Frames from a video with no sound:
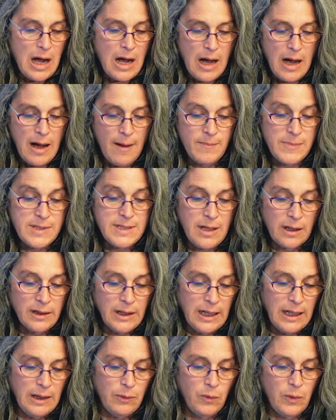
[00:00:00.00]

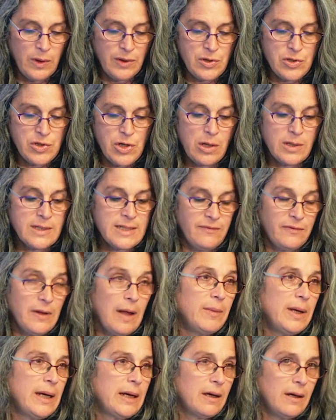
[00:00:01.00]
Dully, with Charles
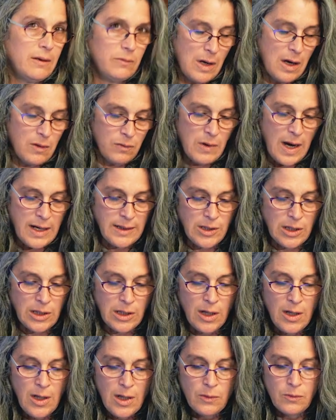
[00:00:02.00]
Fleming, a
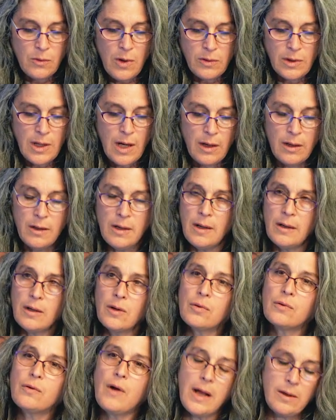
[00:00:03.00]
writer, wrote an
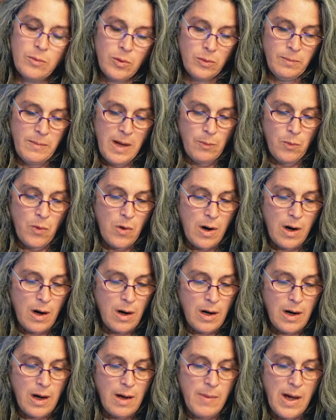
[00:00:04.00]
incredible
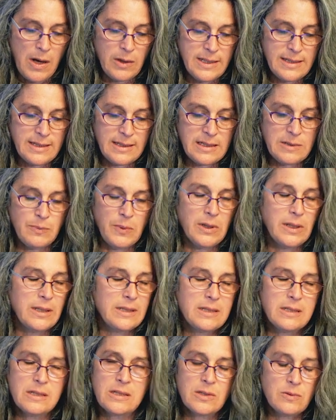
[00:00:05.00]
memoir about his
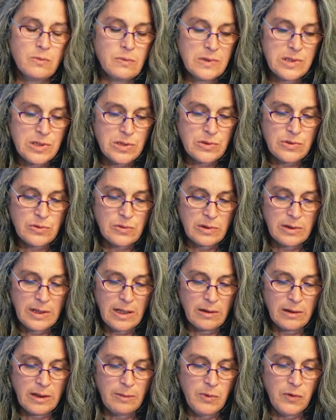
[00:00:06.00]
experience. It's
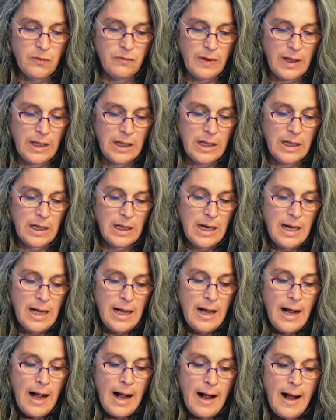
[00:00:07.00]
extraordinarily moving.
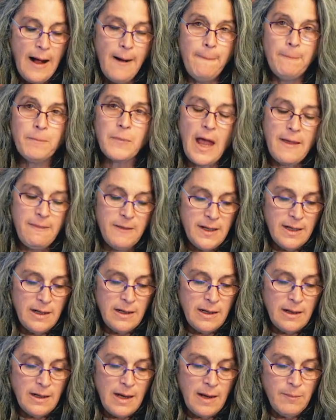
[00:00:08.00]

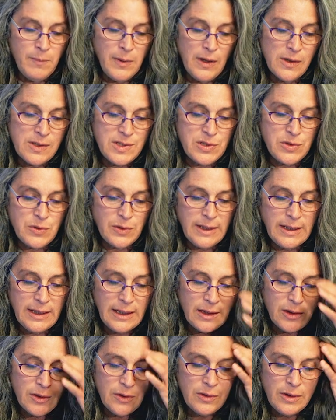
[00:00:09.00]
The NPR story
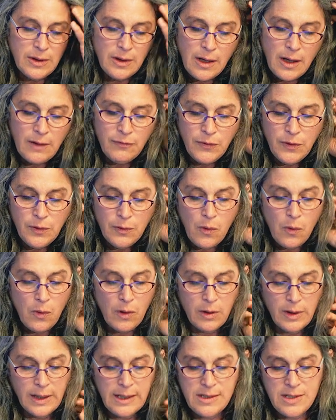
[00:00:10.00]
included a few
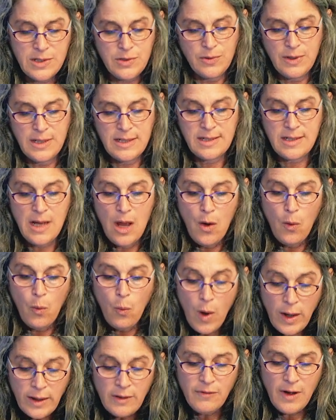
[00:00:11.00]
oral histories,
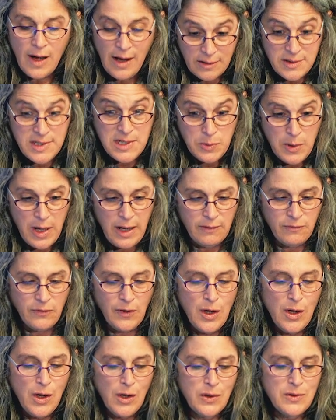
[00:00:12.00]
one of a housewife
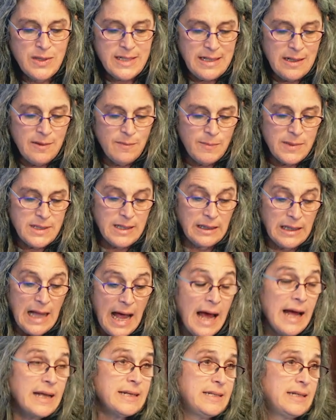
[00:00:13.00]
who seemed
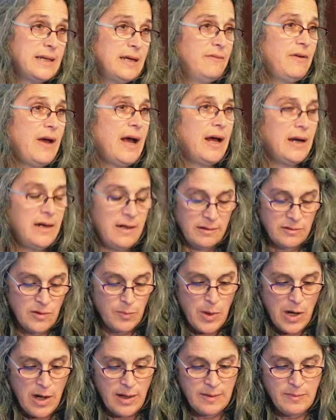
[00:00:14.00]
glad to have had a
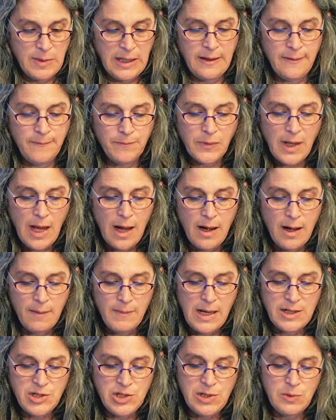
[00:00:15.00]
lobotomy
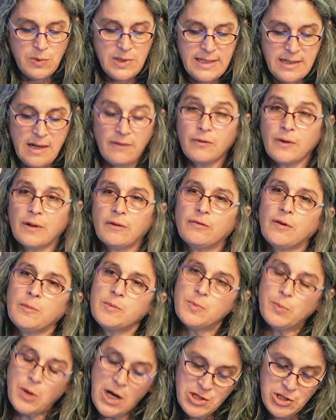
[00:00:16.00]
as she was suffering from
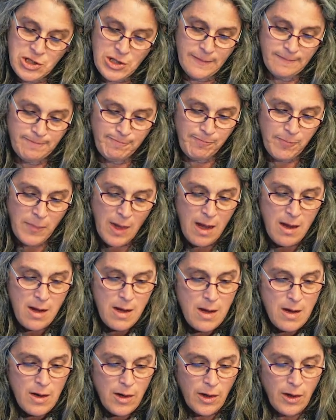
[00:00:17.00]
depression.
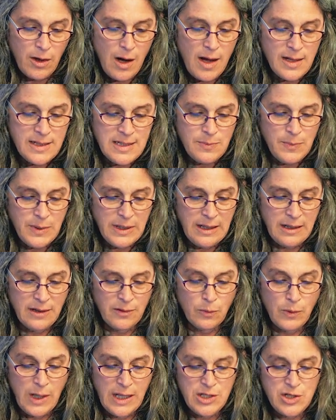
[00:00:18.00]
Her husband had
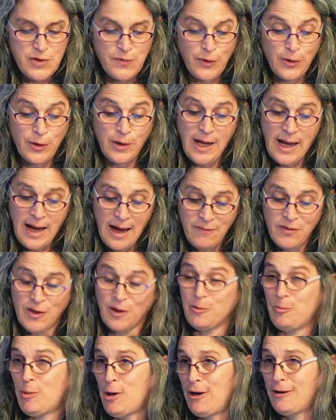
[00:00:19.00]
arranged for her to have the
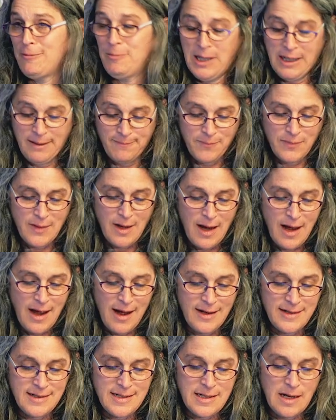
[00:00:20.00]
lobotomy,
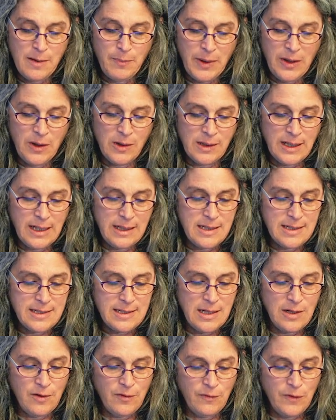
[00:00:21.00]
and apparently this
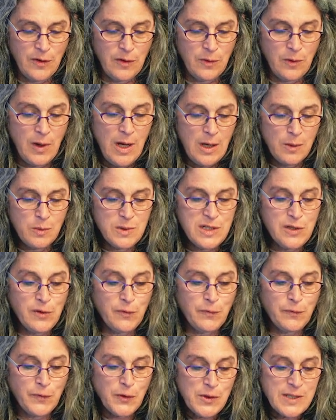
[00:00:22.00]
interview was the
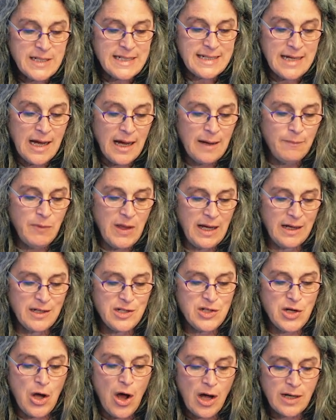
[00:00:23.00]
first time they
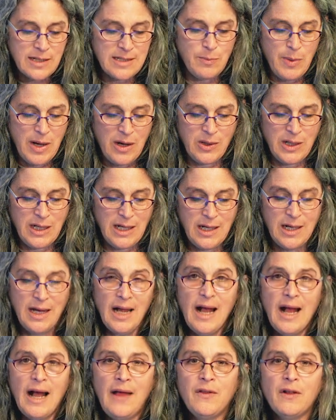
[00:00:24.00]
had talked about it,
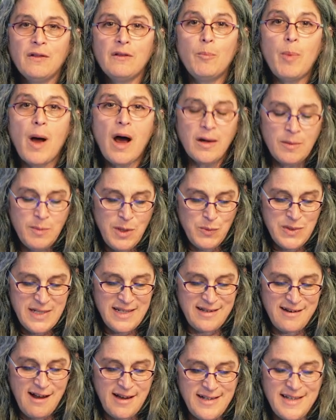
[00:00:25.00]
and the lobotomy was
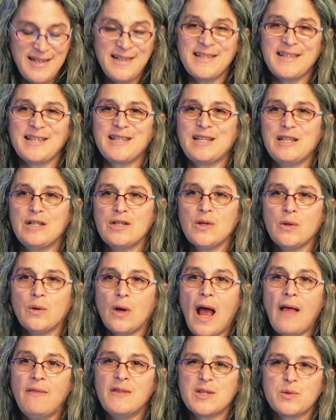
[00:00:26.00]
in
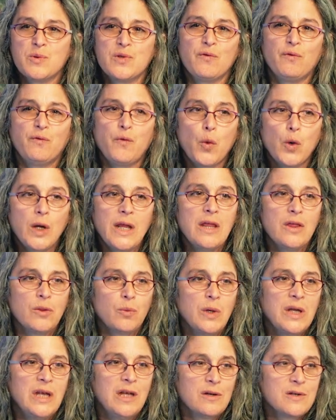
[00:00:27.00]
1962, and this was
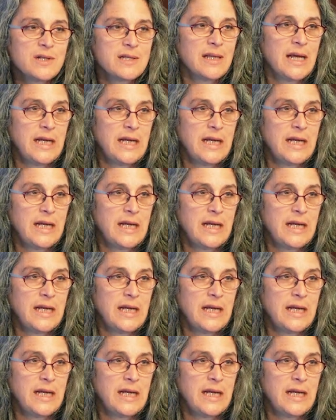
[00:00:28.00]
43 years